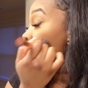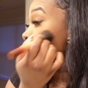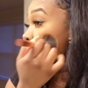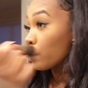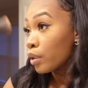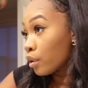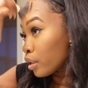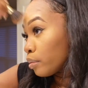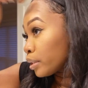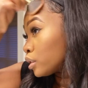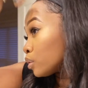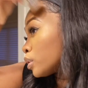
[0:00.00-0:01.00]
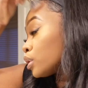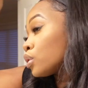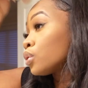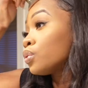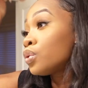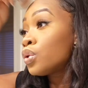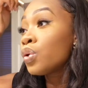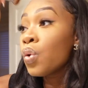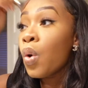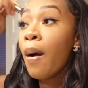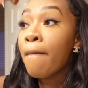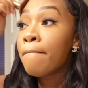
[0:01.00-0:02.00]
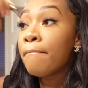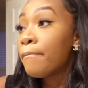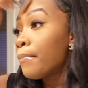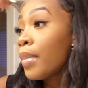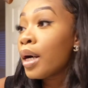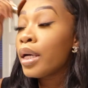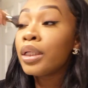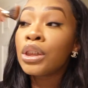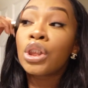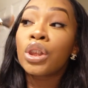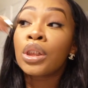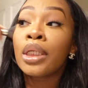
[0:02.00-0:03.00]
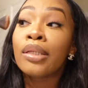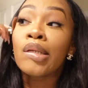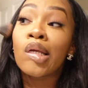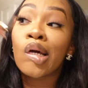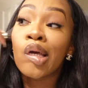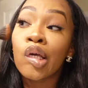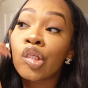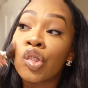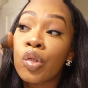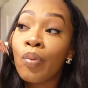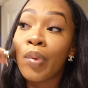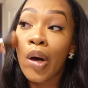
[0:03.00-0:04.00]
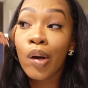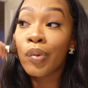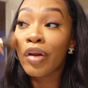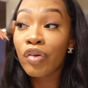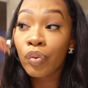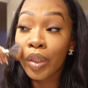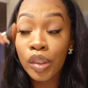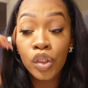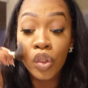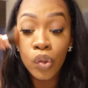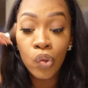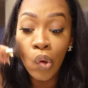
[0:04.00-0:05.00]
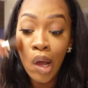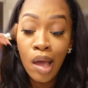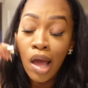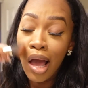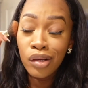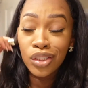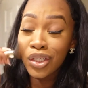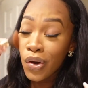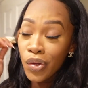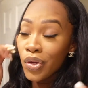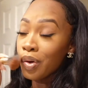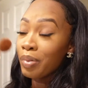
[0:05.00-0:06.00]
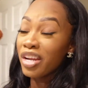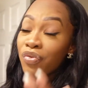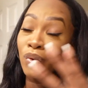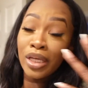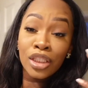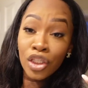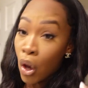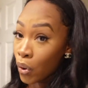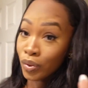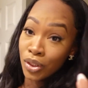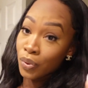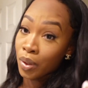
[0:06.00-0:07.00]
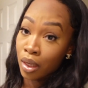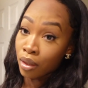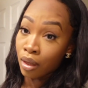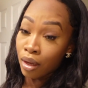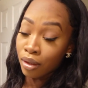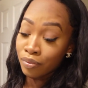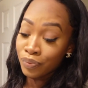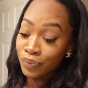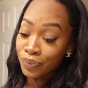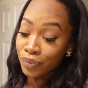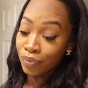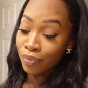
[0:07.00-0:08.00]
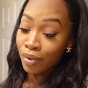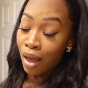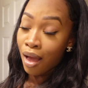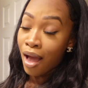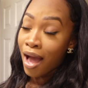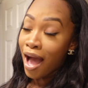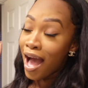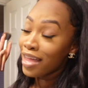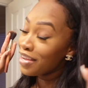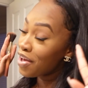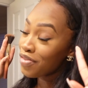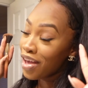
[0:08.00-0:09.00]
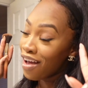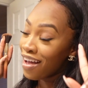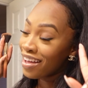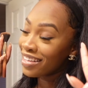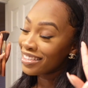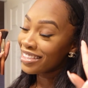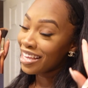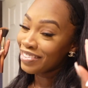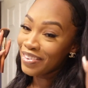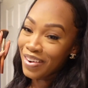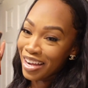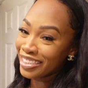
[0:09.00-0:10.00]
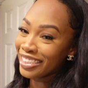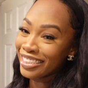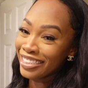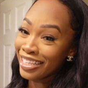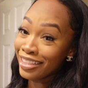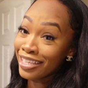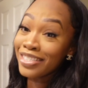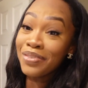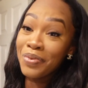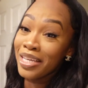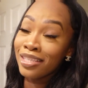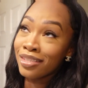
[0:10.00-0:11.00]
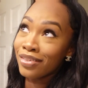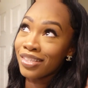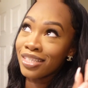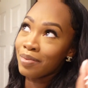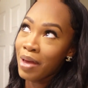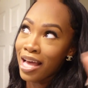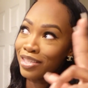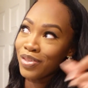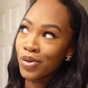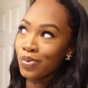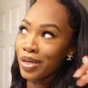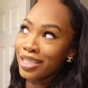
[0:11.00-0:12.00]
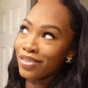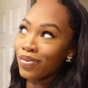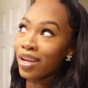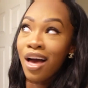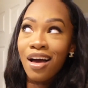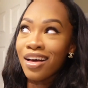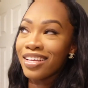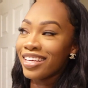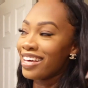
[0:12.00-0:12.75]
don't think we're gonna be doing too much tonight, but whatever we do, I'll show you. But if we don't do anything, I love y'all. Thanks for watching these past 2 weeks vlog.